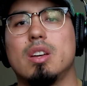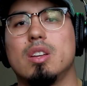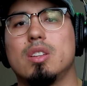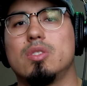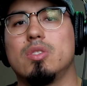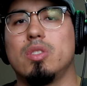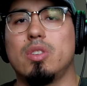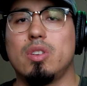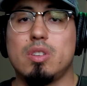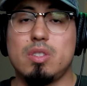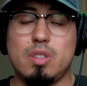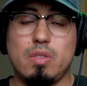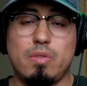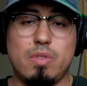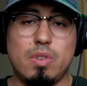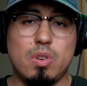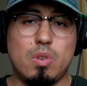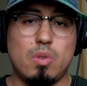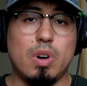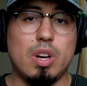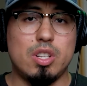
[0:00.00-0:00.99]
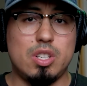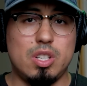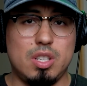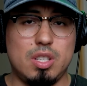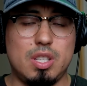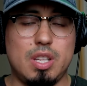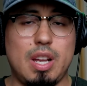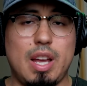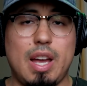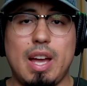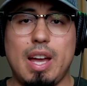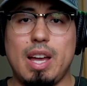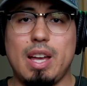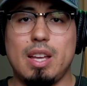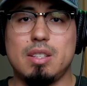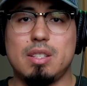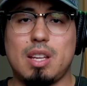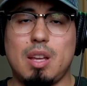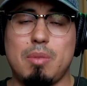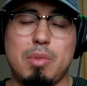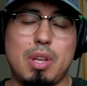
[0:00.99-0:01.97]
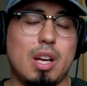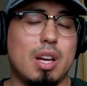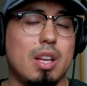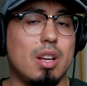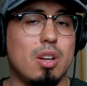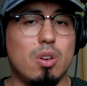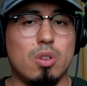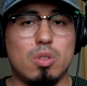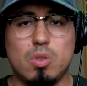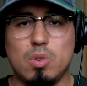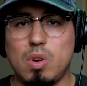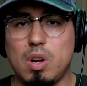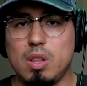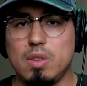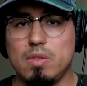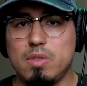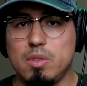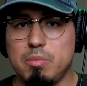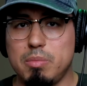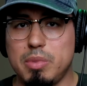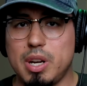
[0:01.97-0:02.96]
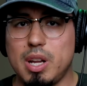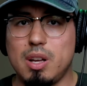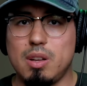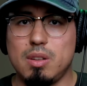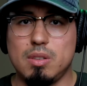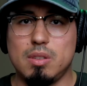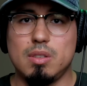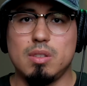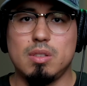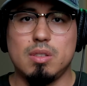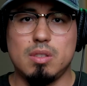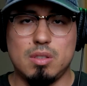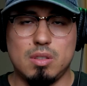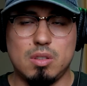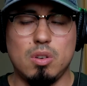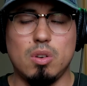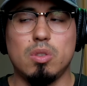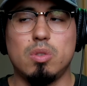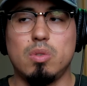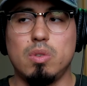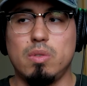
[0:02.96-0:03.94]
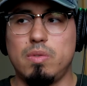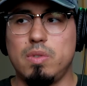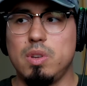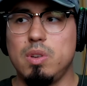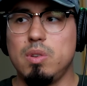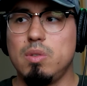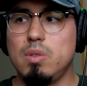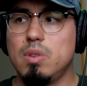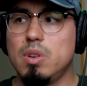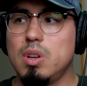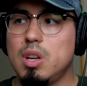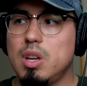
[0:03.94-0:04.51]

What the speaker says: So there's a few questions that I ask. I'm not to go through all of them, but I'll go through a few.